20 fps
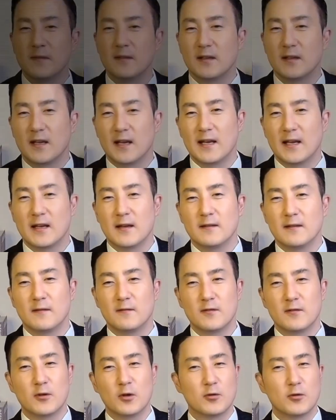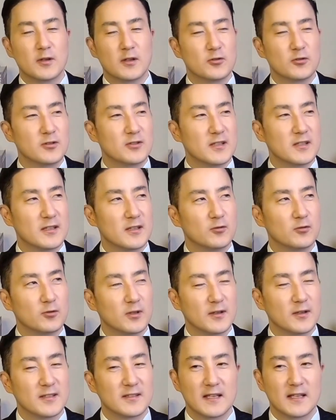Today, for those interested in
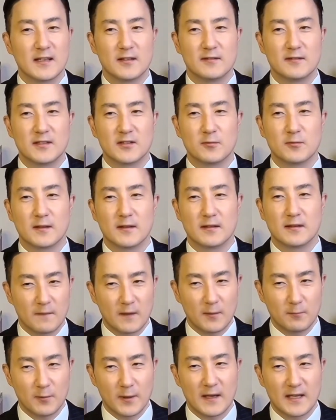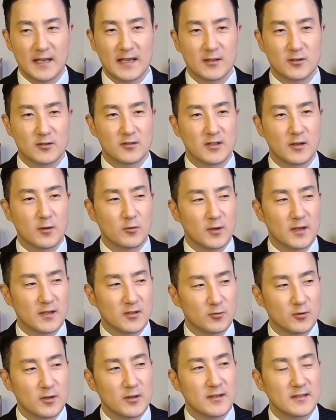real estate investment, I'm planning to
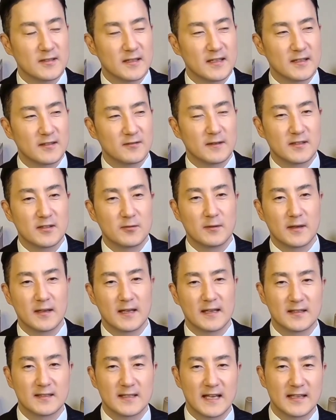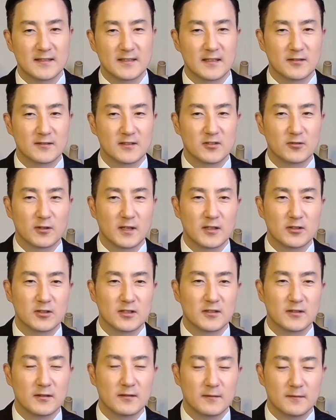summarize real estate investment and tax saving
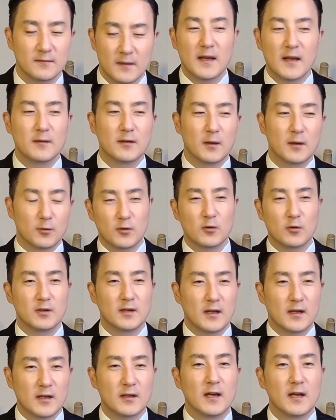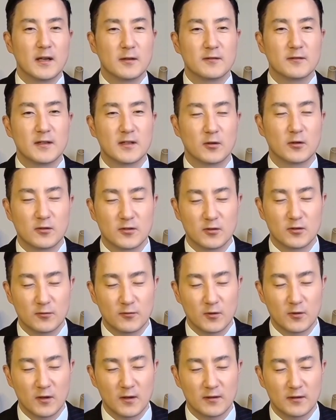strategies. I've uploaded a lot of videos so
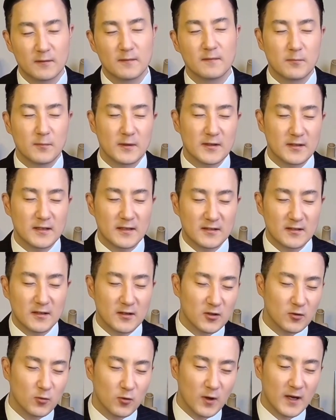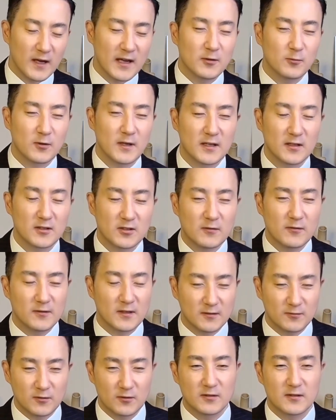far, but since there's a wide range of
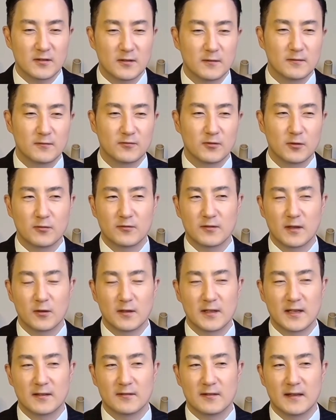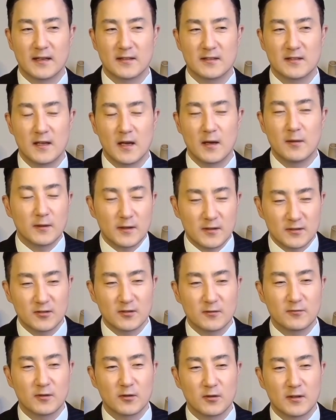levels, from very advanced topics
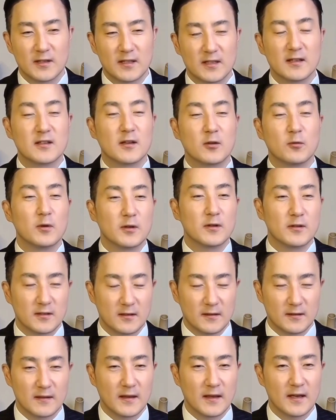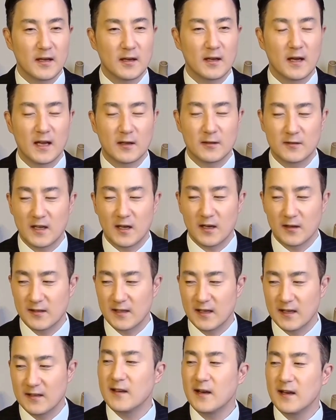to very easy ones, and a lot of
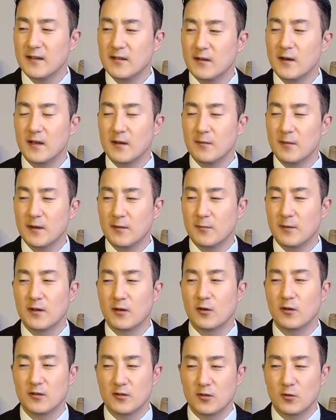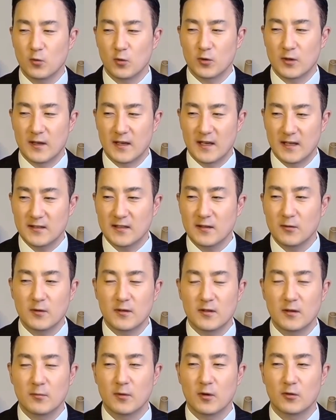content, I thought it might be good to organize it
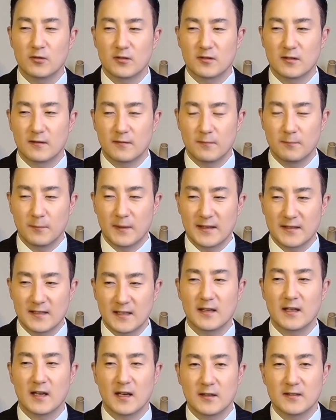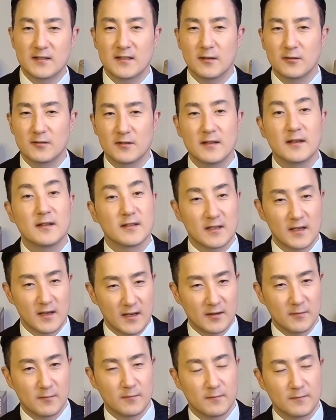with the most basic concepts this
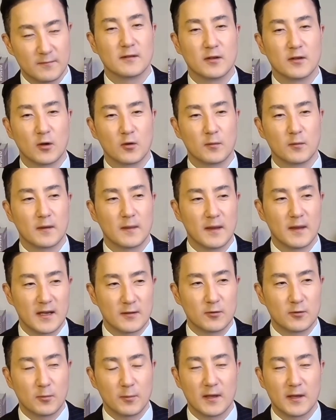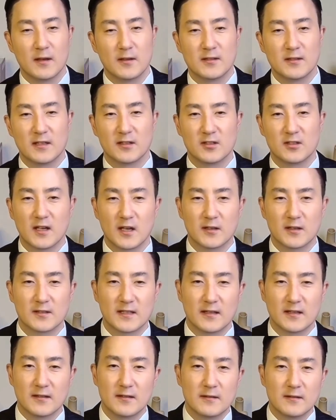time. So, I've prepared such
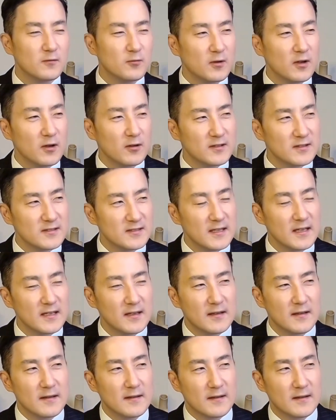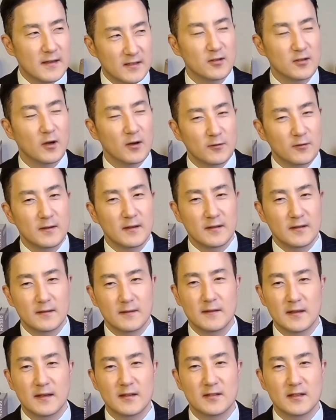content. Real estate is often
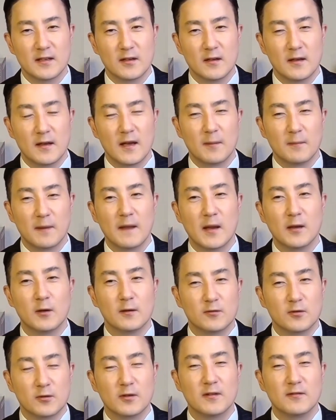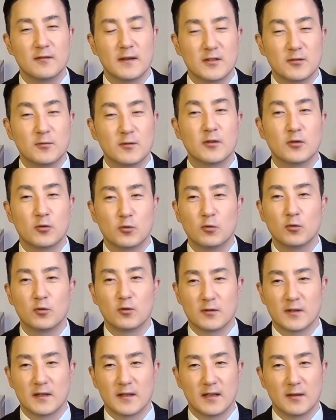considered a powerful investment tool
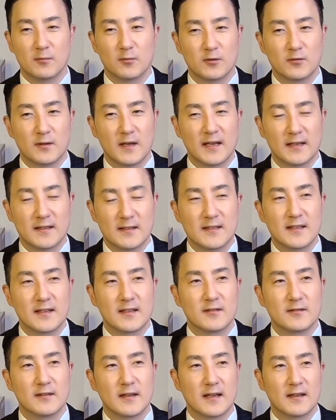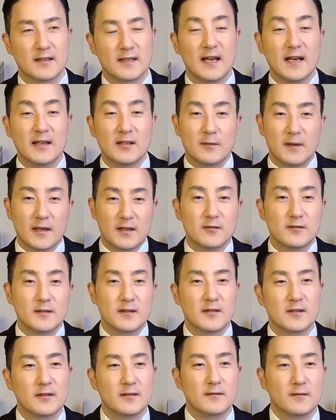that can provide significant tax
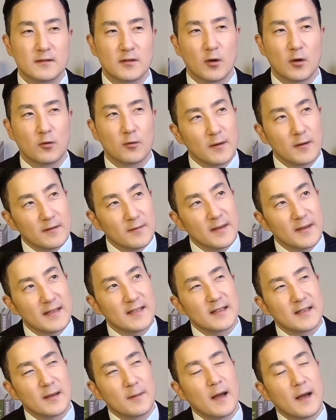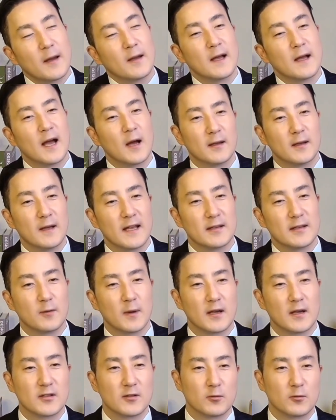benefits. So, this is about how that's
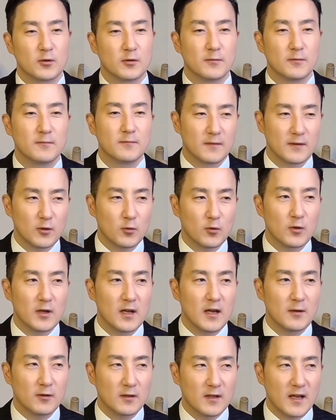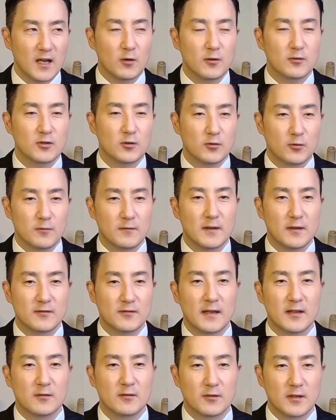possible. It will cover how to
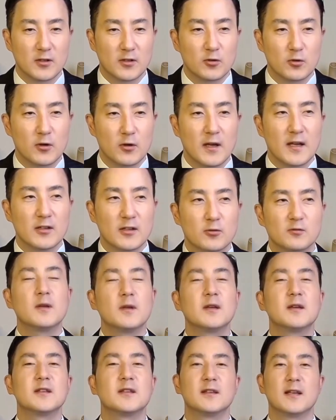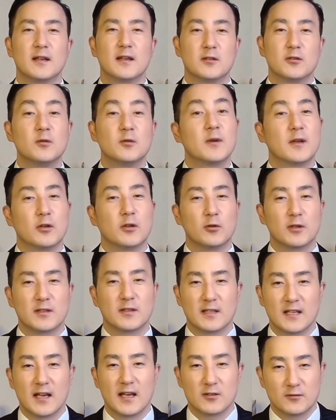effectively utilize real estate to increase
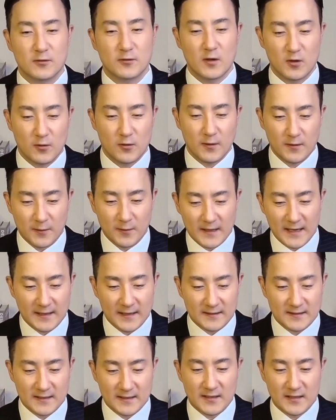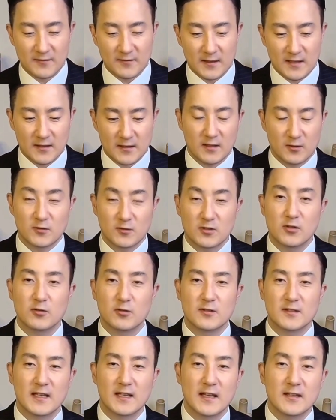cash flow and significantly
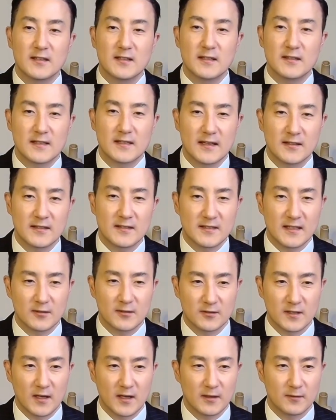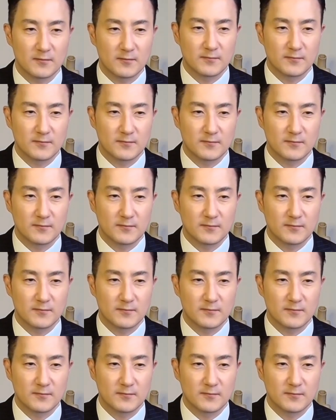reduce taxes at the same time.